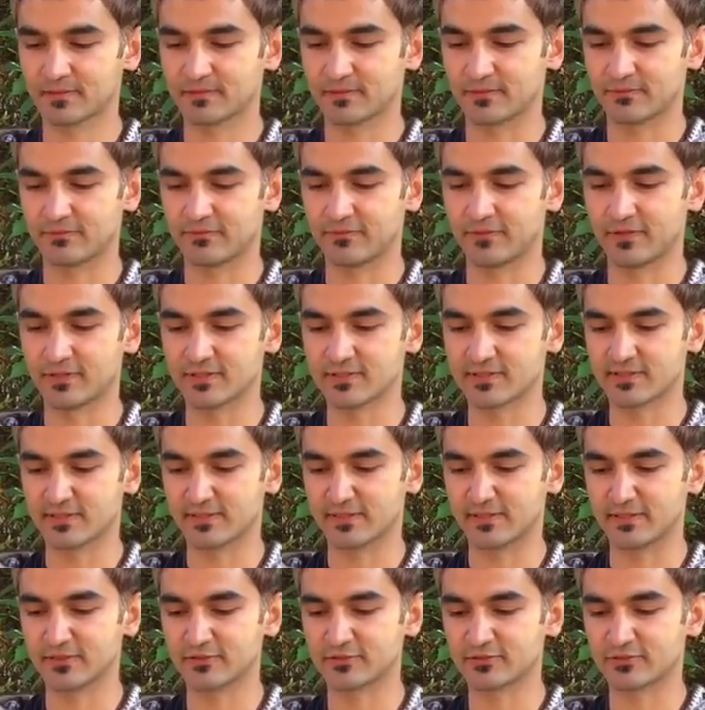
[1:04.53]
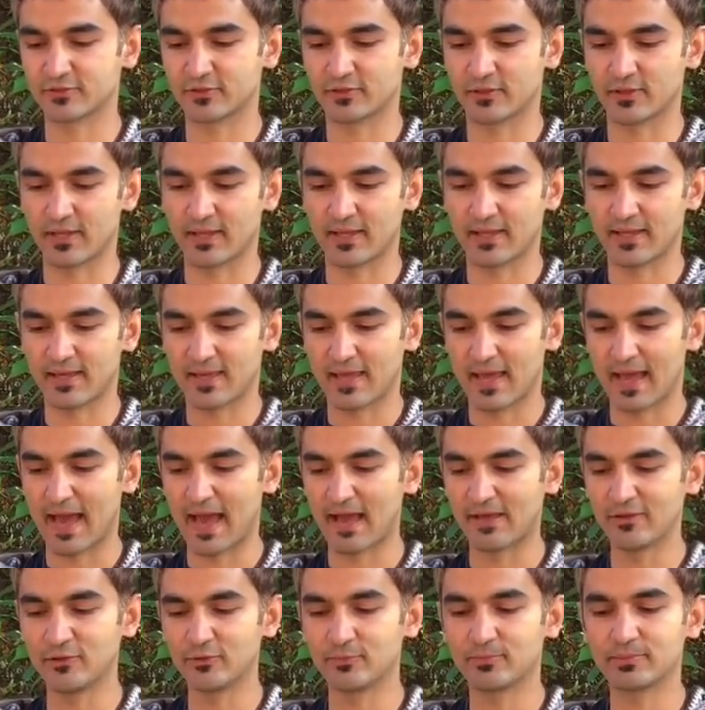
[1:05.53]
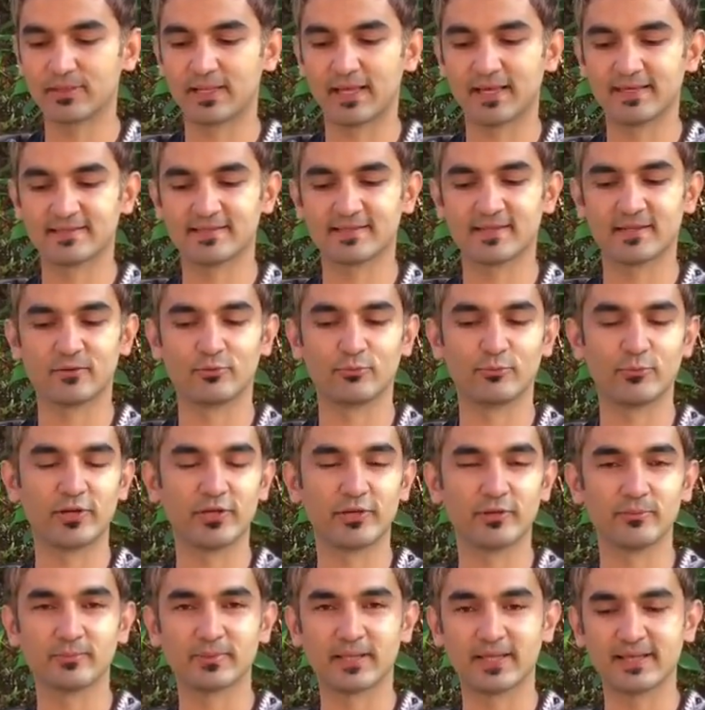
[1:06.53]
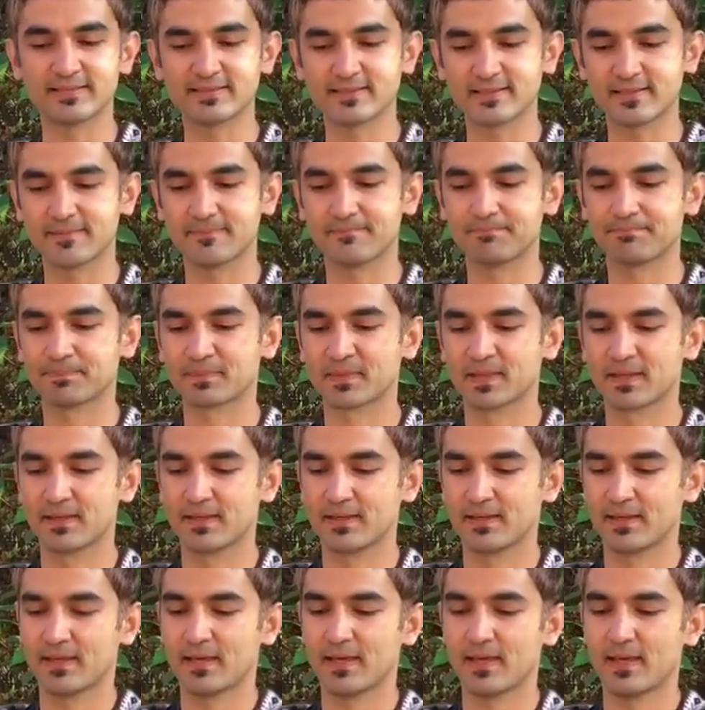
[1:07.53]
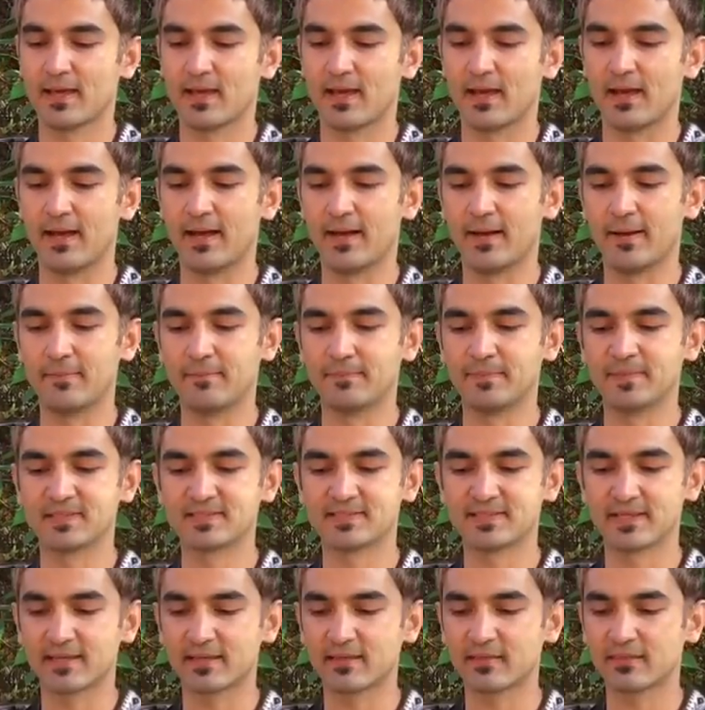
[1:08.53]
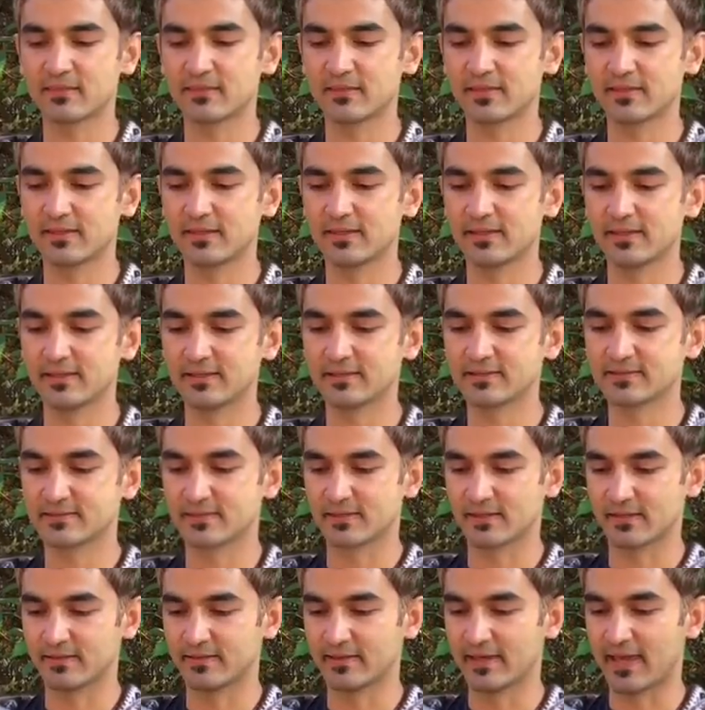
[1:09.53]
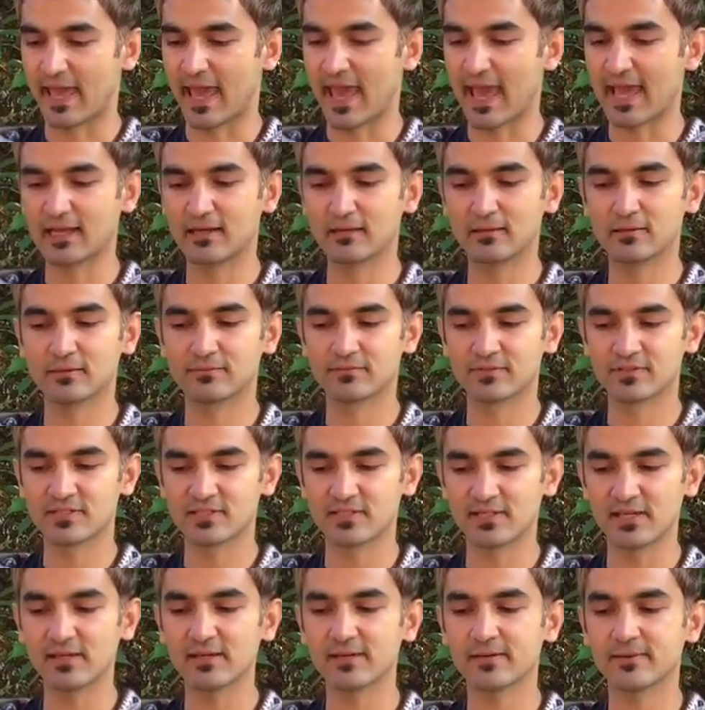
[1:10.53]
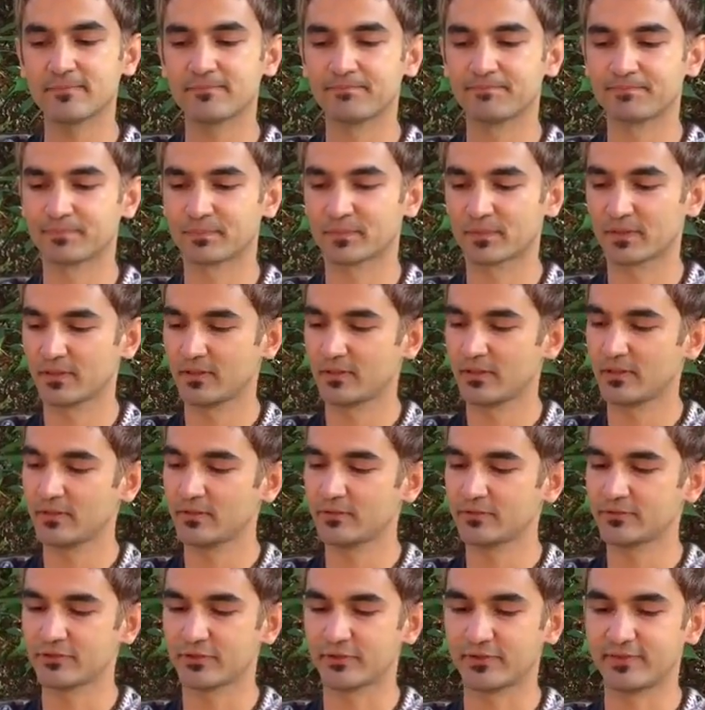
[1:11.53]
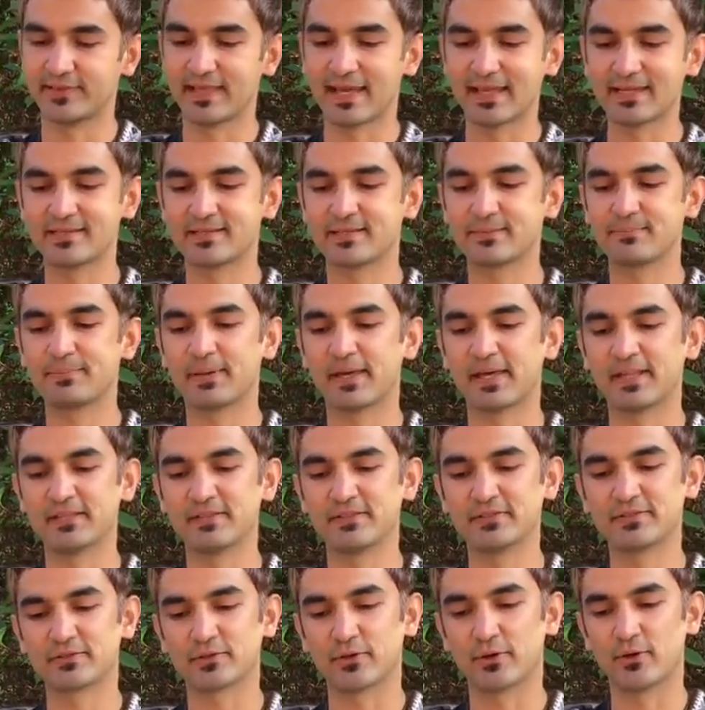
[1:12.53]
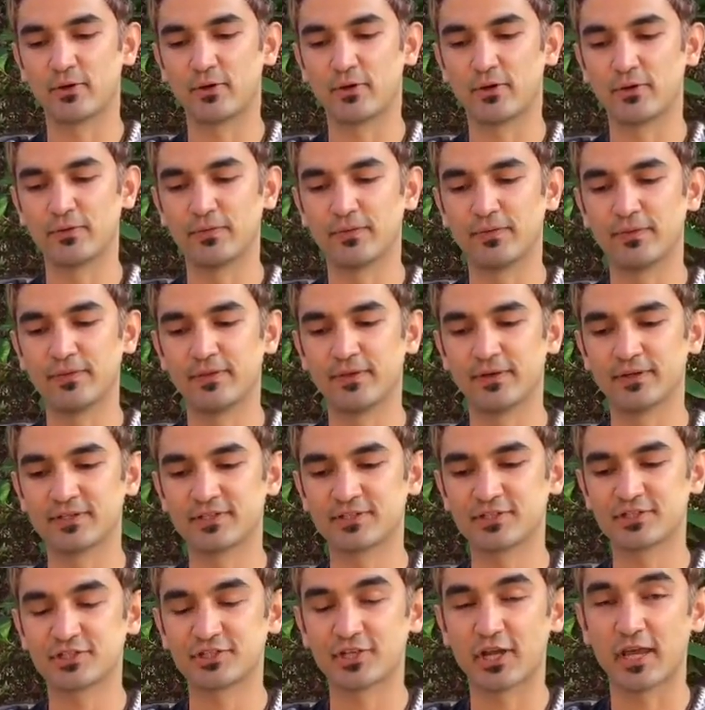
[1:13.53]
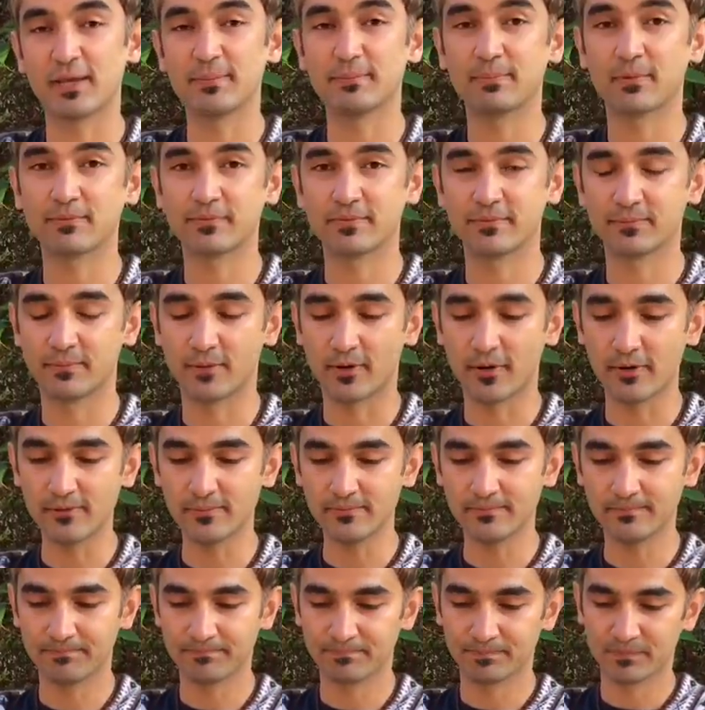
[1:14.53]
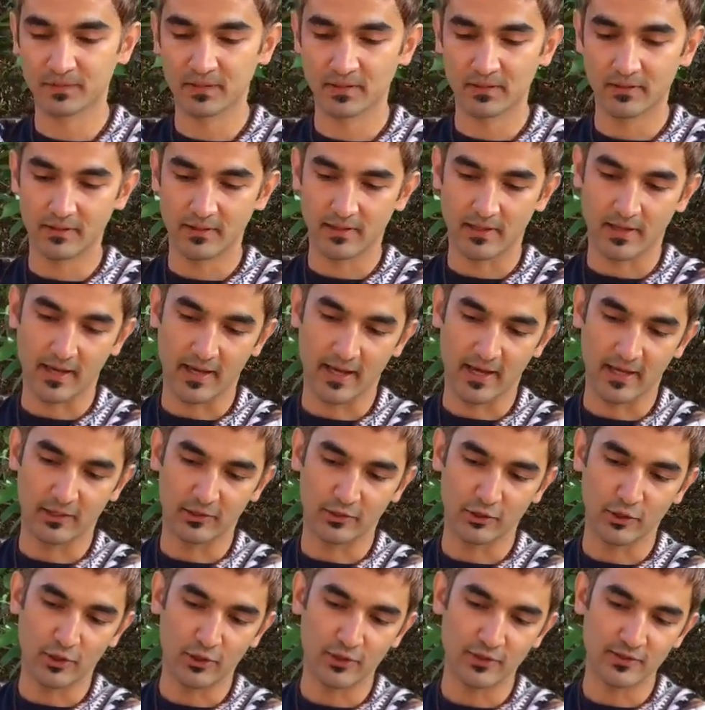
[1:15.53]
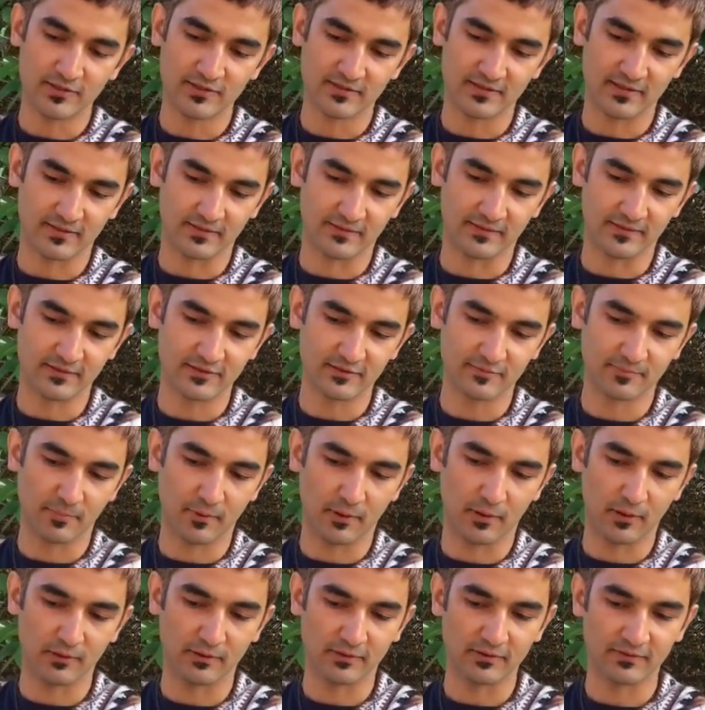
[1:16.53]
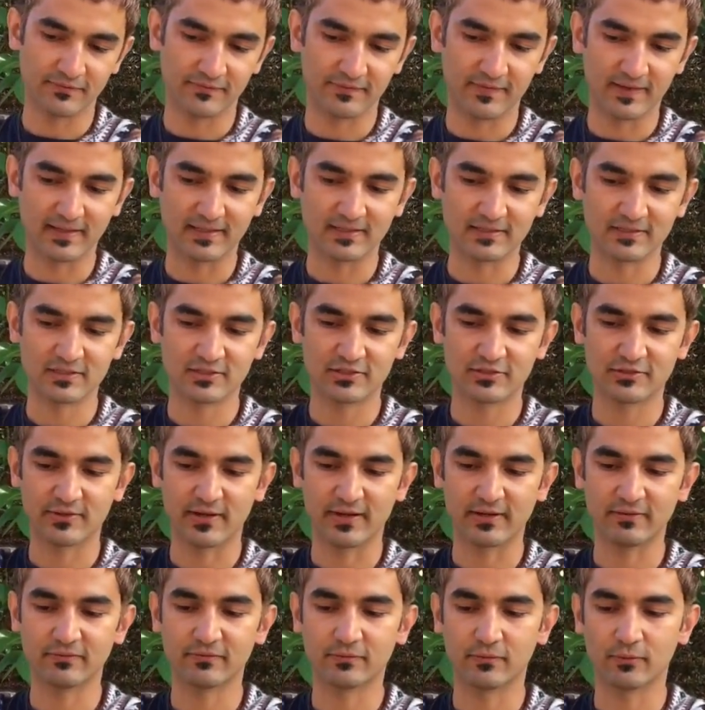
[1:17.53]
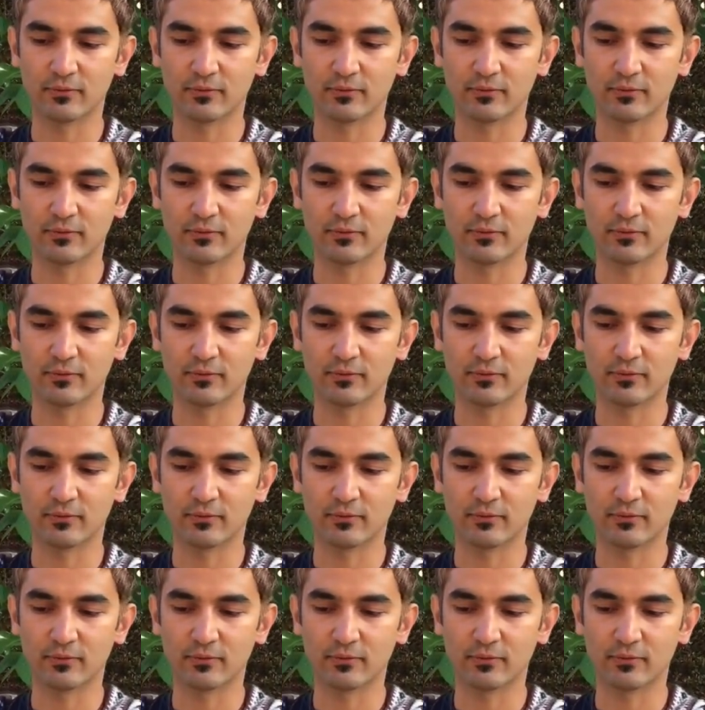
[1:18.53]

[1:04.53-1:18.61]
The first thing is how you place it and where you place it. The second thing is the angle of the stick. So that depends on the shape of the ball. Notice this ball is fairly straight